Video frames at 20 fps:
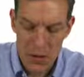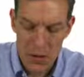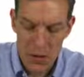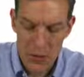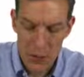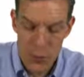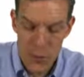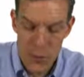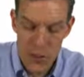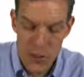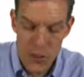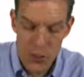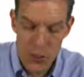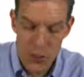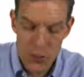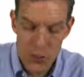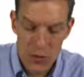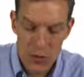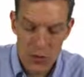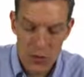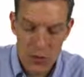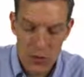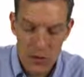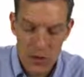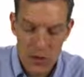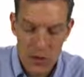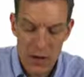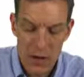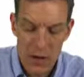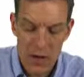3 nodes,
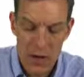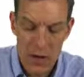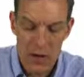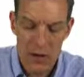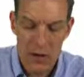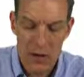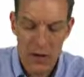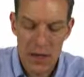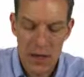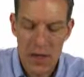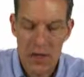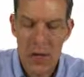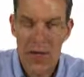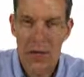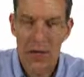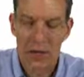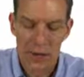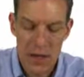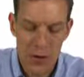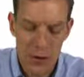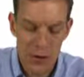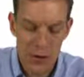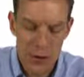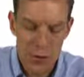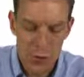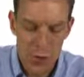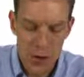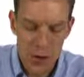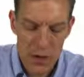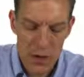and again our x star is
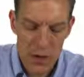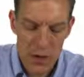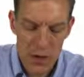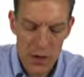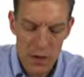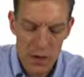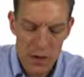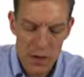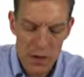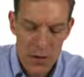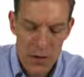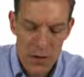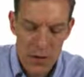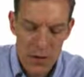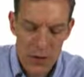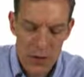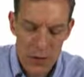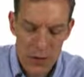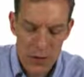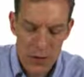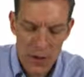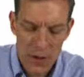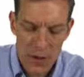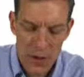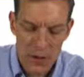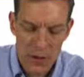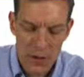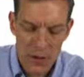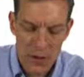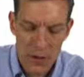1, this thing
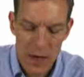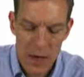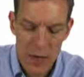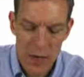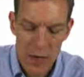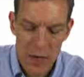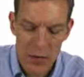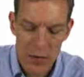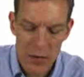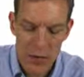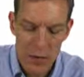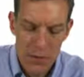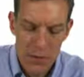is stable.